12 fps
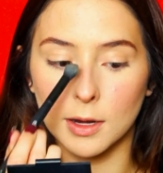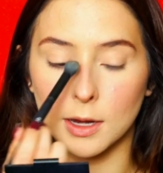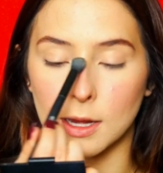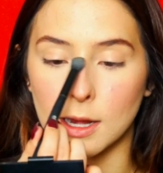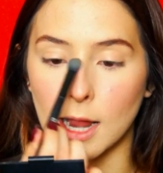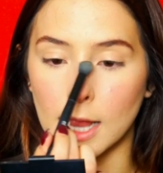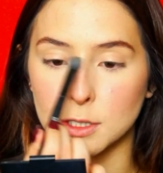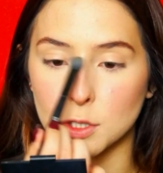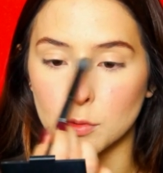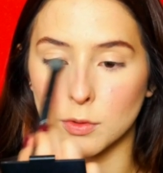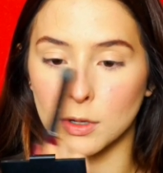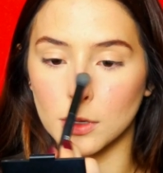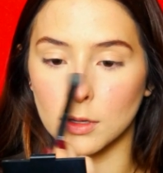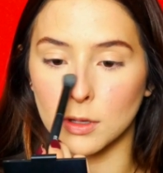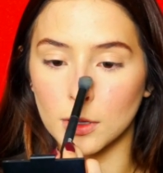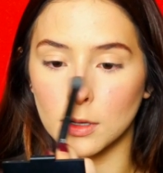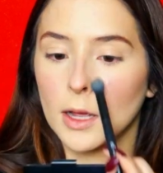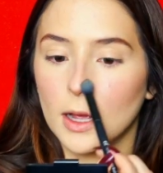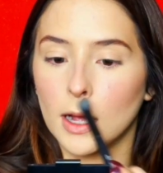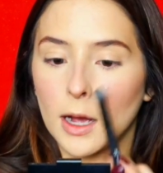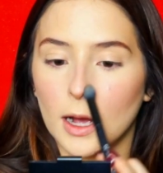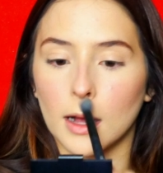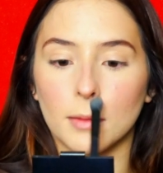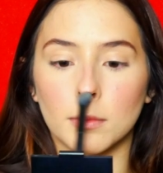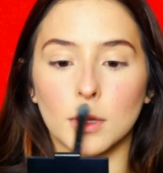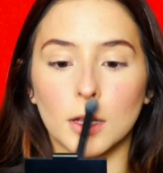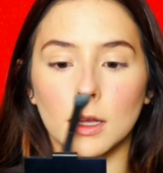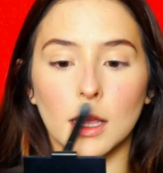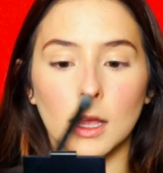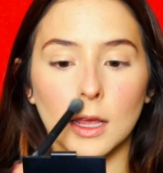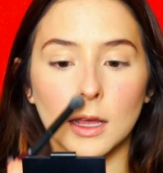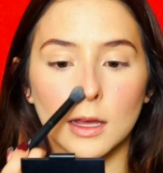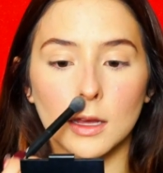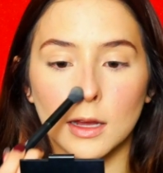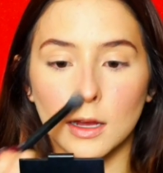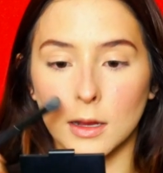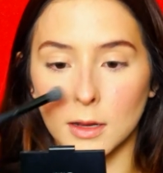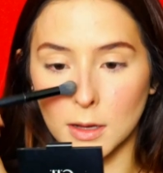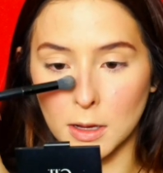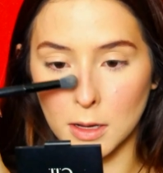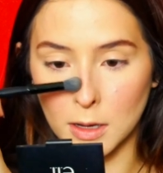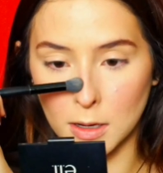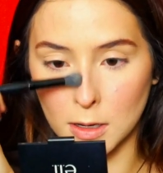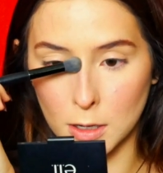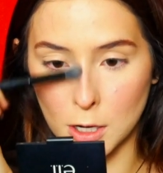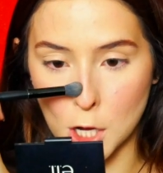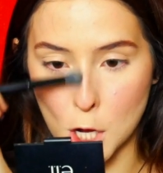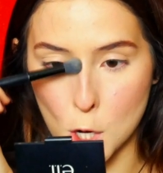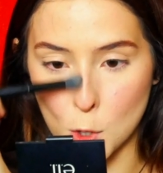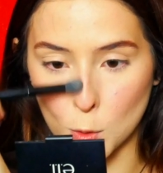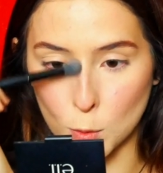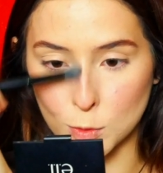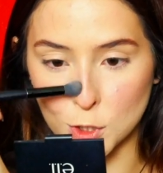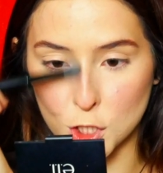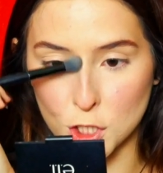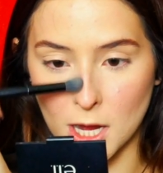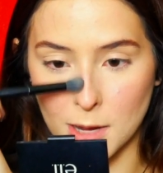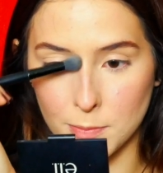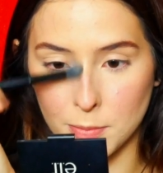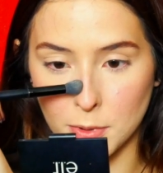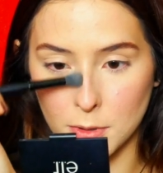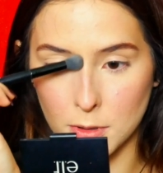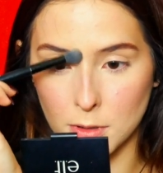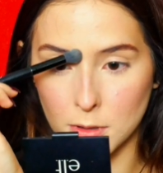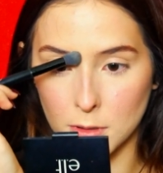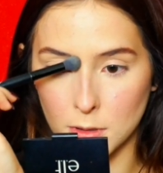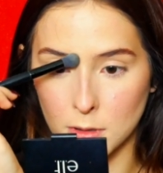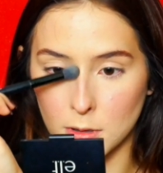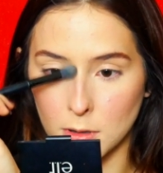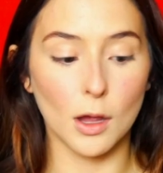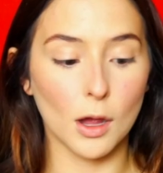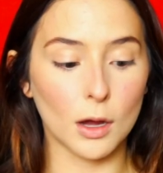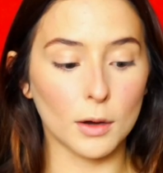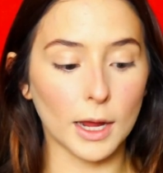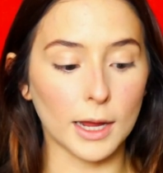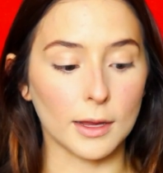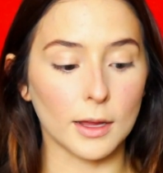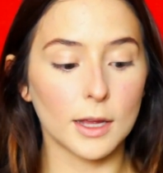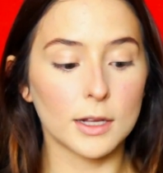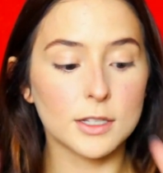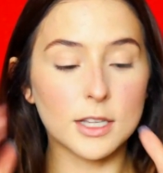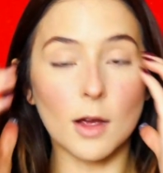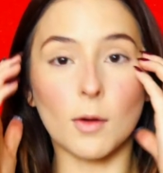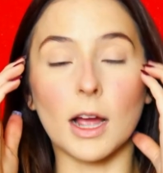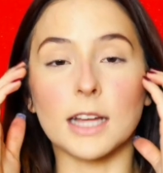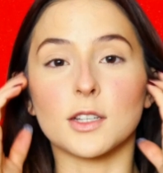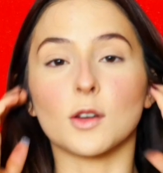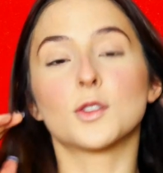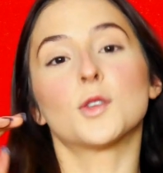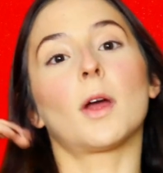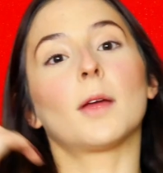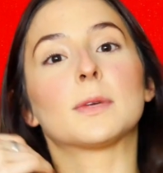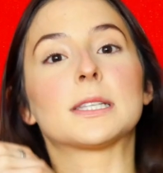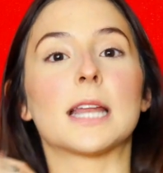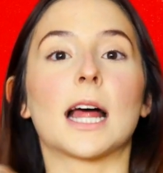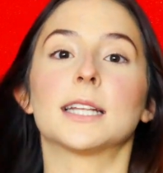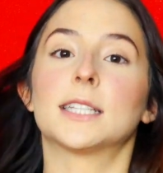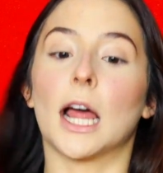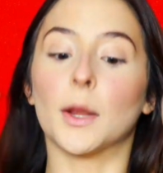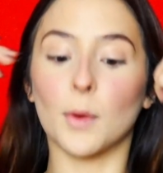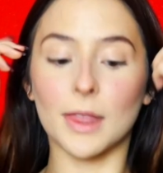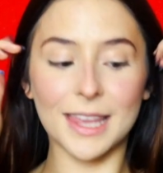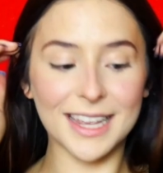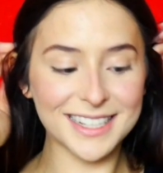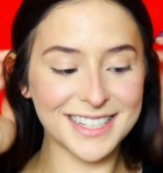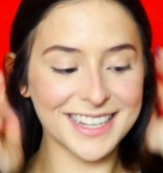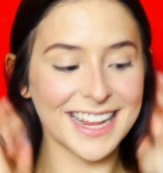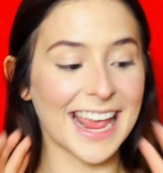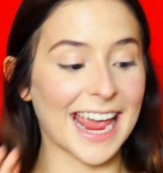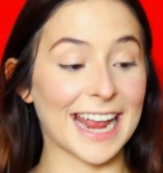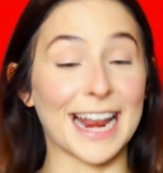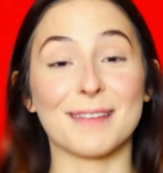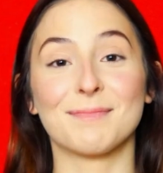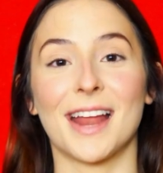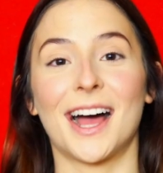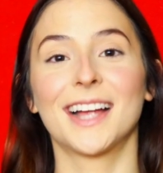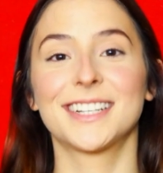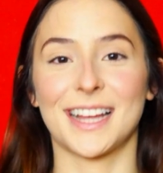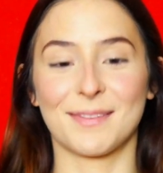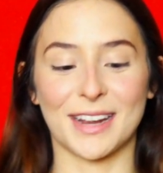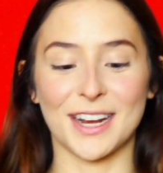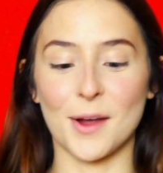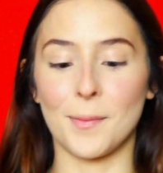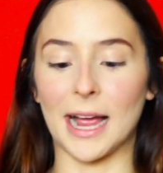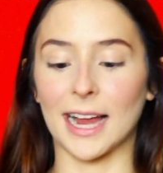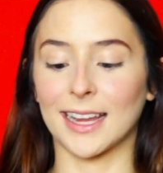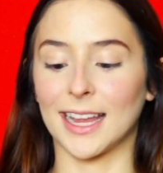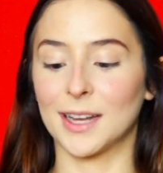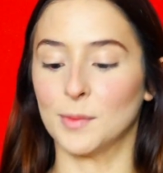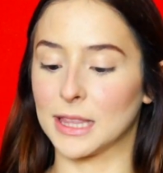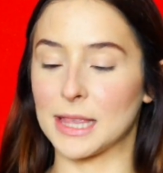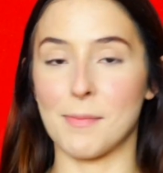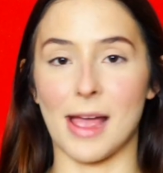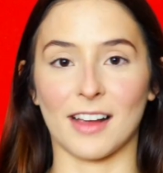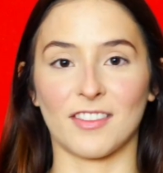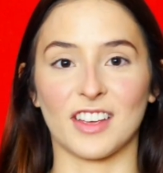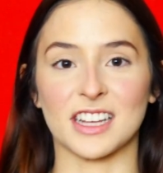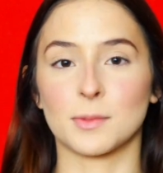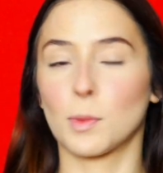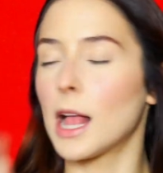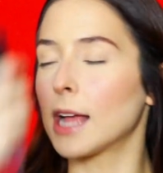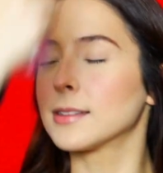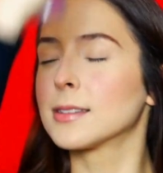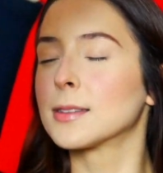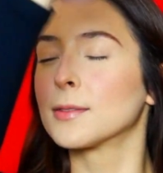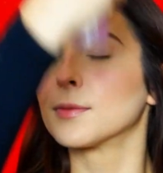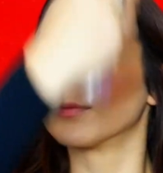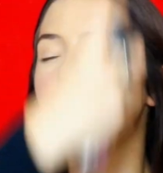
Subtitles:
natural looking nose shape. Okay, so I told you I was not done with it, and I'm not. I'm going to go back in with the MAC Fix Plus.